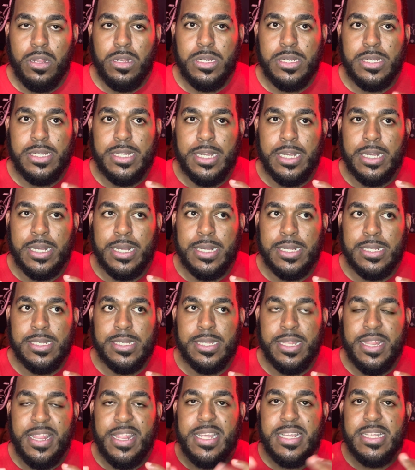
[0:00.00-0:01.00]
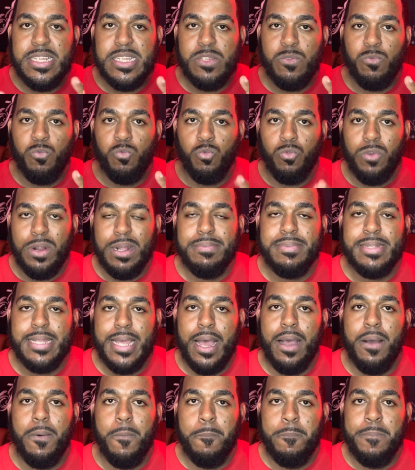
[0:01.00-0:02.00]
does this
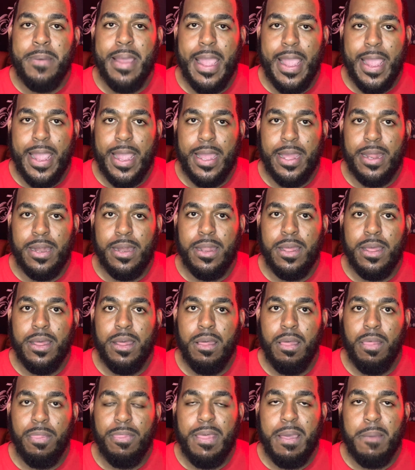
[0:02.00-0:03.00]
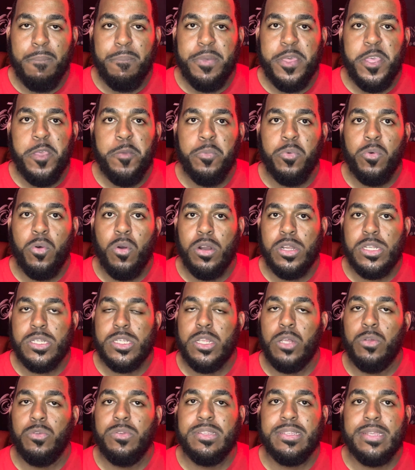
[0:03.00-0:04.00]
reptile ban that people are
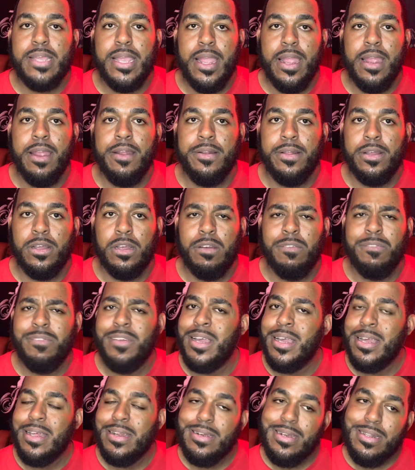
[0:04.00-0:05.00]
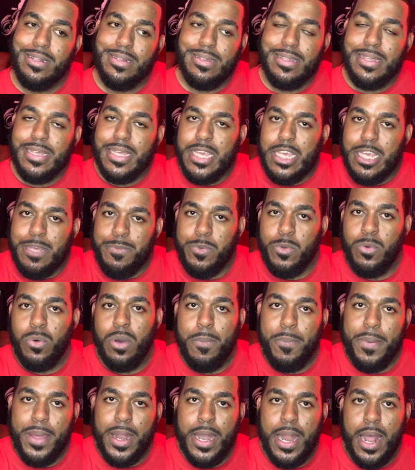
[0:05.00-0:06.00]
so scared of, does it keep you
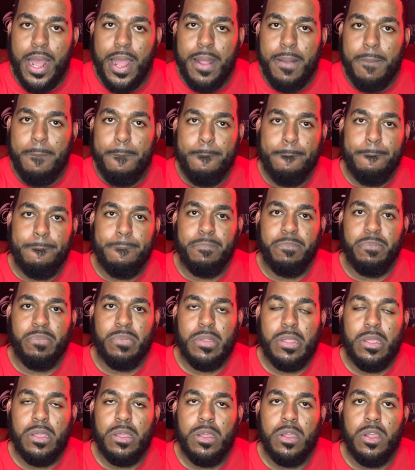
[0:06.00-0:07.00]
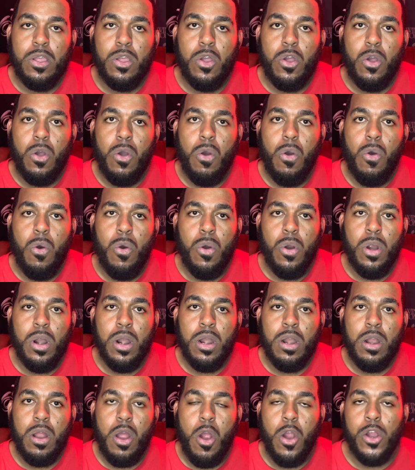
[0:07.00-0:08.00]
up at night?
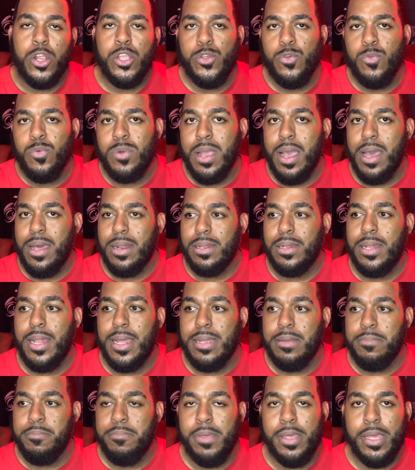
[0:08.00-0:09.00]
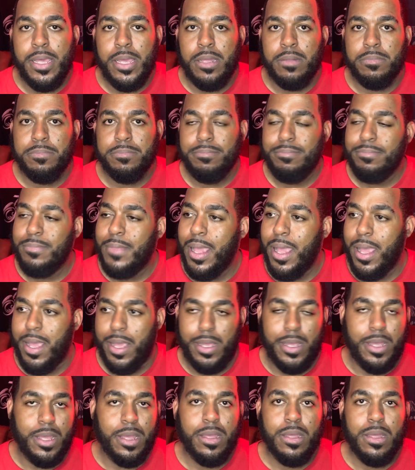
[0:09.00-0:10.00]
Or are you kind of like me? Hey,